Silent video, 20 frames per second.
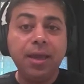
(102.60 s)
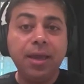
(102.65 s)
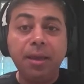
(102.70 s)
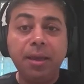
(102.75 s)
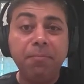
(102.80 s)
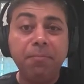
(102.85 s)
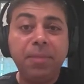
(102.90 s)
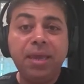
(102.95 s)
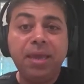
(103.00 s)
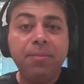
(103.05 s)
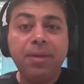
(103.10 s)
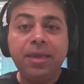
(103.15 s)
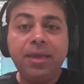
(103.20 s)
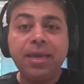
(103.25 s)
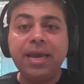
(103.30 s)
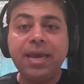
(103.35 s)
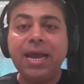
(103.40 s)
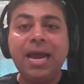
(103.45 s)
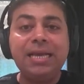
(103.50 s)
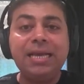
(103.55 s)
Maybe
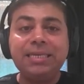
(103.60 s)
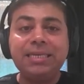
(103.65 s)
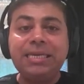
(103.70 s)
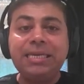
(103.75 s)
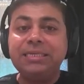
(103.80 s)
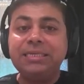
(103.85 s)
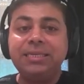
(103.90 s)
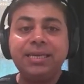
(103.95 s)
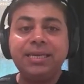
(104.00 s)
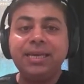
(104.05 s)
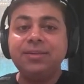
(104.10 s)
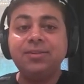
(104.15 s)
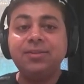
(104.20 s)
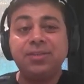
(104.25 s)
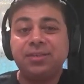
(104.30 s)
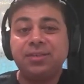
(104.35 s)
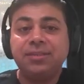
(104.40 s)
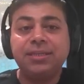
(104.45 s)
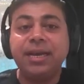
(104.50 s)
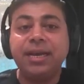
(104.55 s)
as easy as
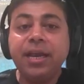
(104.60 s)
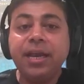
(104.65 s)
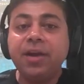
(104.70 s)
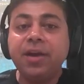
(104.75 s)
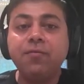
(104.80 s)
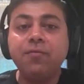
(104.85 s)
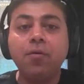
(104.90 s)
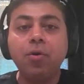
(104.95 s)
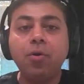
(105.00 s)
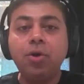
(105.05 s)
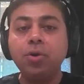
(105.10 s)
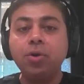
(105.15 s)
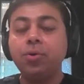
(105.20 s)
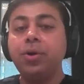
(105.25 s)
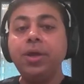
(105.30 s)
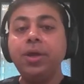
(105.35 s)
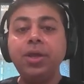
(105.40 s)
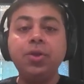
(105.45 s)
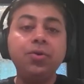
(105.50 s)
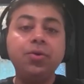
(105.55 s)
just sending a photo
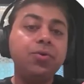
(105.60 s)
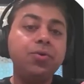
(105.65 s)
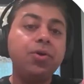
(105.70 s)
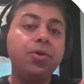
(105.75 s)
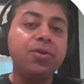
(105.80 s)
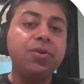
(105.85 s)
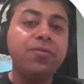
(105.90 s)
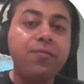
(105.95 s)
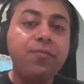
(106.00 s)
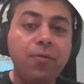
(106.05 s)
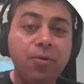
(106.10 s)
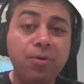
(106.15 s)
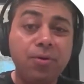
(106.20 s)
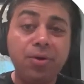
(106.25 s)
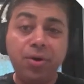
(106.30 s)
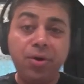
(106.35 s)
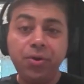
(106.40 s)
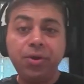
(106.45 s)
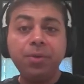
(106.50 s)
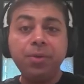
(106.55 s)
you took on your phone
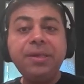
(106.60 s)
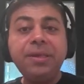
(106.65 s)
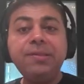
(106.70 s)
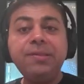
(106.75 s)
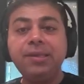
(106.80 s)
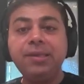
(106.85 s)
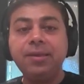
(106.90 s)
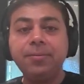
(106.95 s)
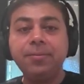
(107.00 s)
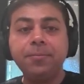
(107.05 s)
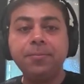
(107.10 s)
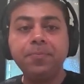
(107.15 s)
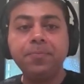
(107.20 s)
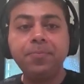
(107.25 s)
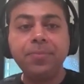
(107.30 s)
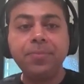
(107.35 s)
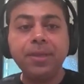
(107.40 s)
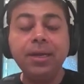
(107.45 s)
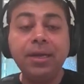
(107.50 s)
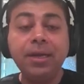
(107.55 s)
to your P C.
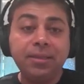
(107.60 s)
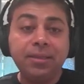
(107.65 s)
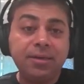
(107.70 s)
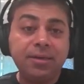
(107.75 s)
The